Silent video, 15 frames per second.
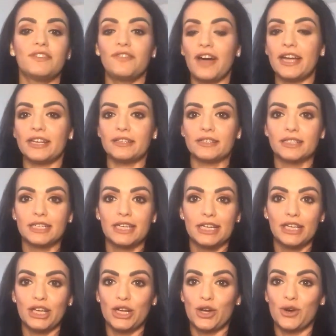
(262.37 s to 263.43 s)
Fine.
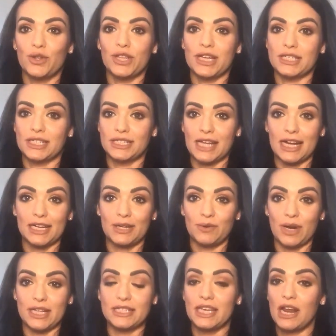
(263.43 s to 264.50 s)
You know, that's exactly
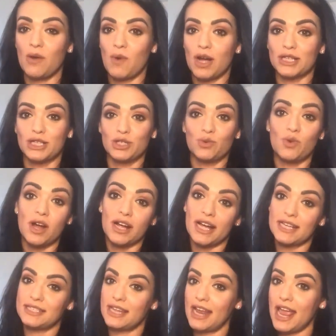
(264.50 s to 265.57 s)
what I did. I walked into work.
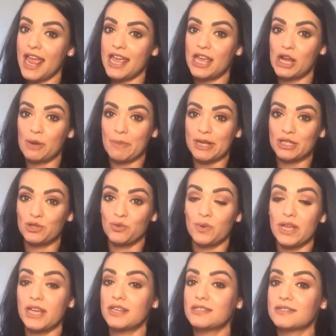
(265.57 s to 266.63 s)
I said, hey, here are my 2
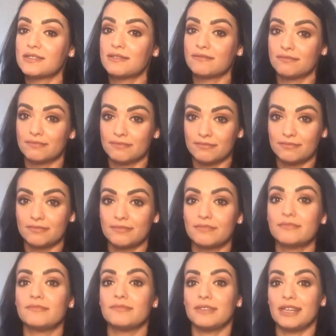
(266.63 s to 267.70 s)
weeks.
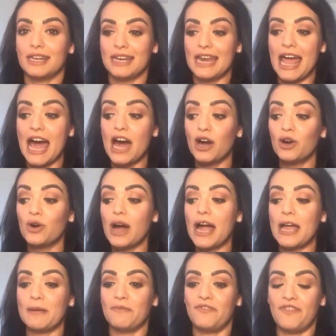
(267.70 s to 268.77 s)
Now
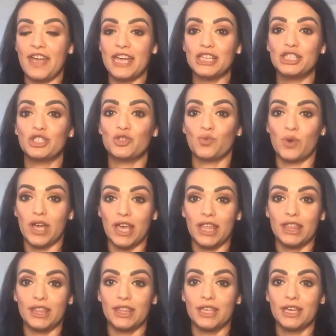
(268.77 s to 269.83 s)
I'm faced
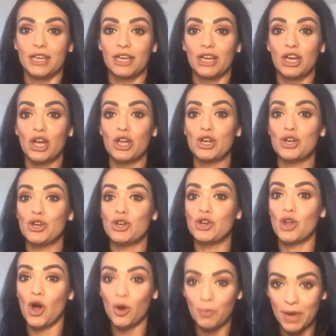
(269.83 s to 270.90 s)
with
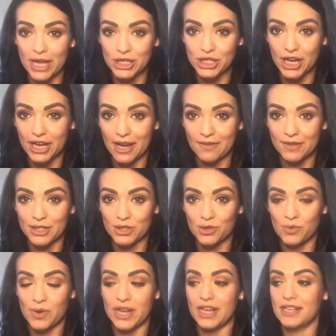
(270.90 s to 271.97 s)
no paycheck every 2
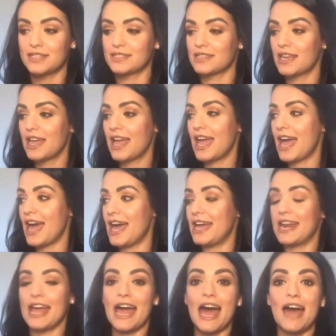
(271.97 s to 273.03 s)
weeks
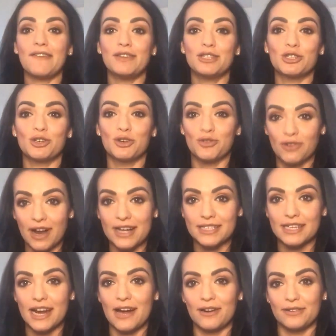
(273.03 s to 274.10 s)
and having to grind
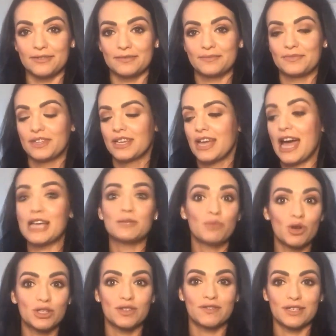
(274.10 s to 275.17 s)
it out, as
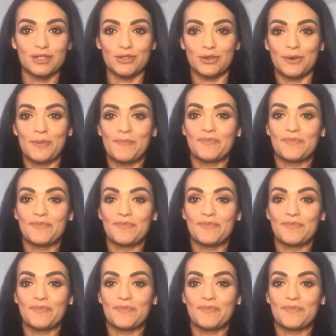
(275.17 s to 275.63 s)
most of us do.